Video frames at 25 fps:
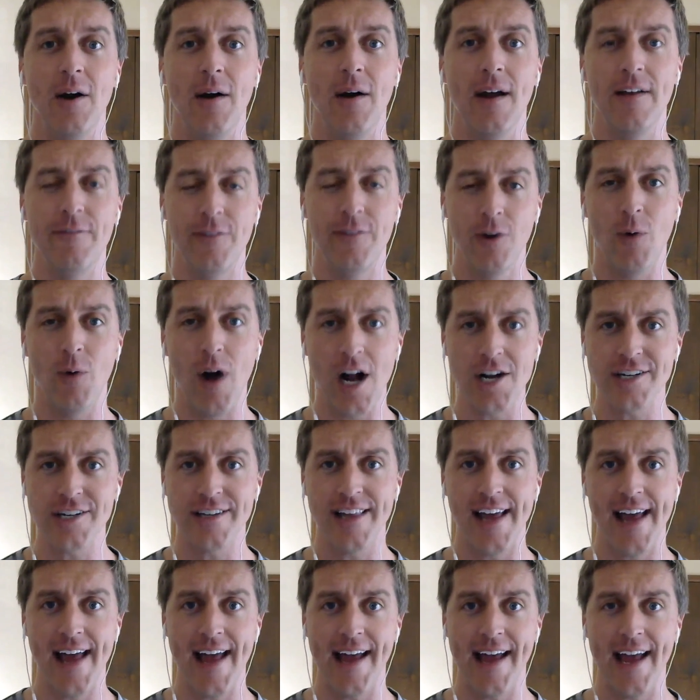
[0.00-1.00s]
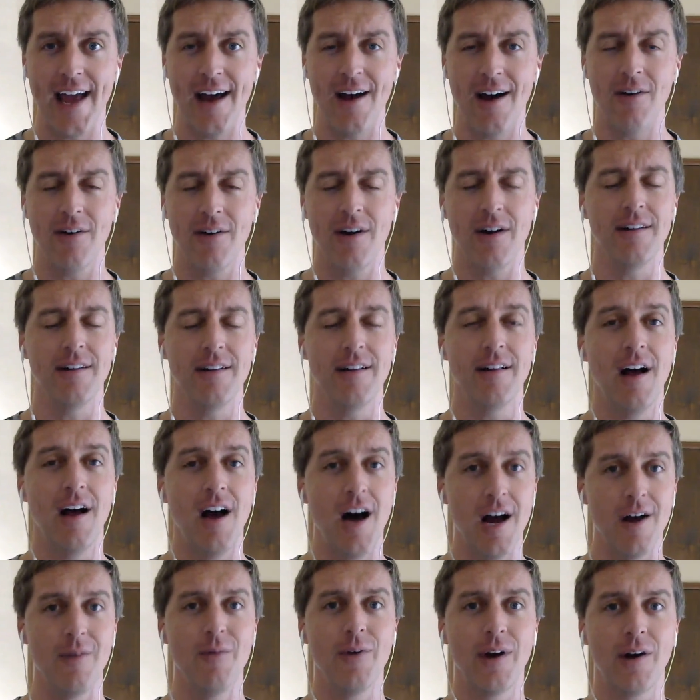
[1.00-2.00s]
If you're watching the Hangout
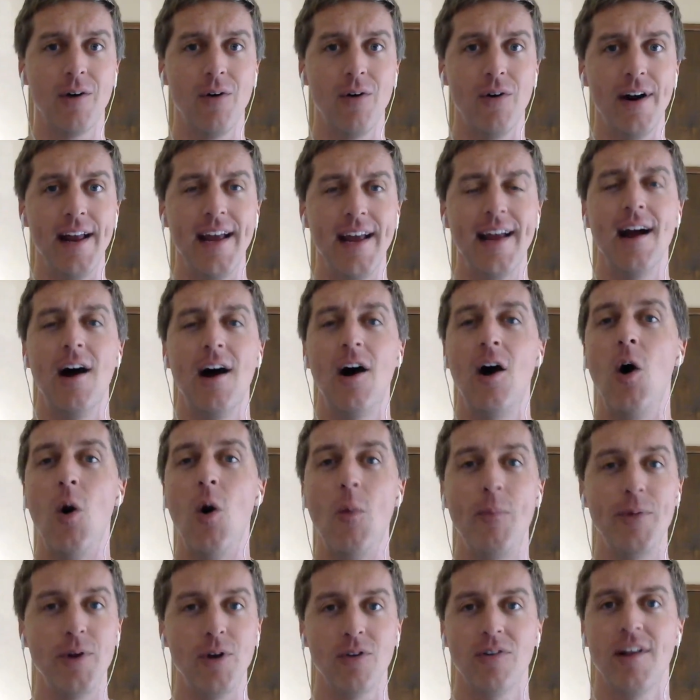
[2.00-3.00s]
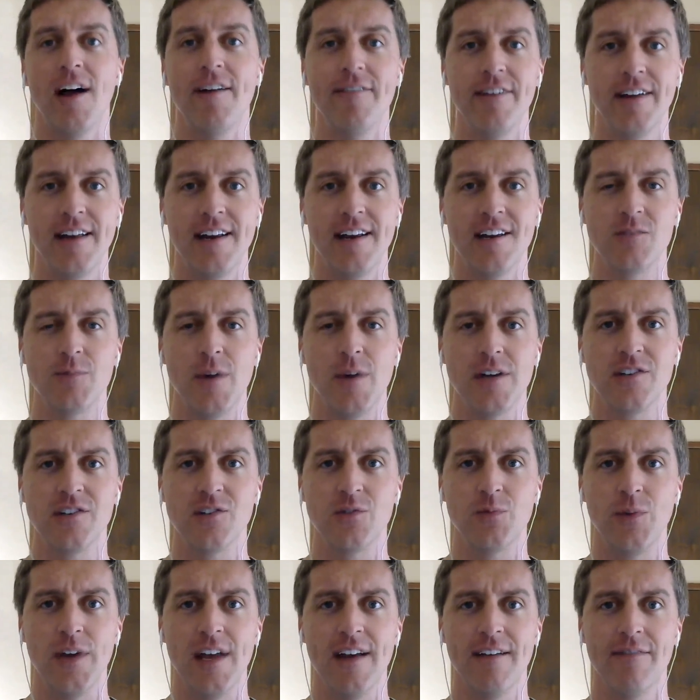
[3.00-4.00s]
on a recording, I hope you're loving it as much
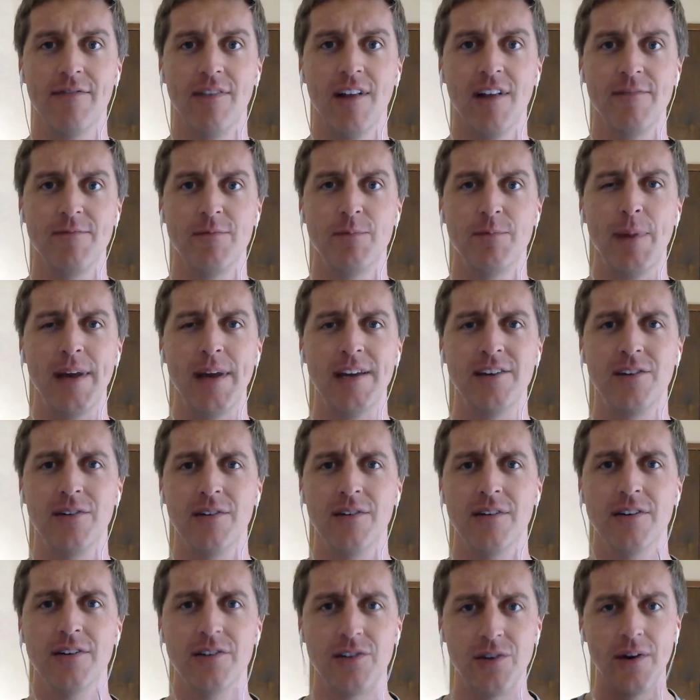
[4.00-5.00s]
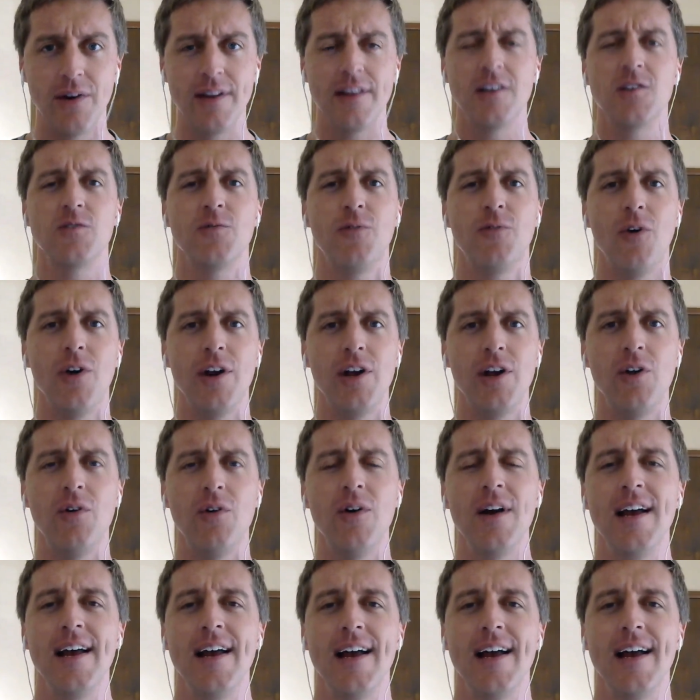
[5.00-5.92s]
as we have been doing this for you.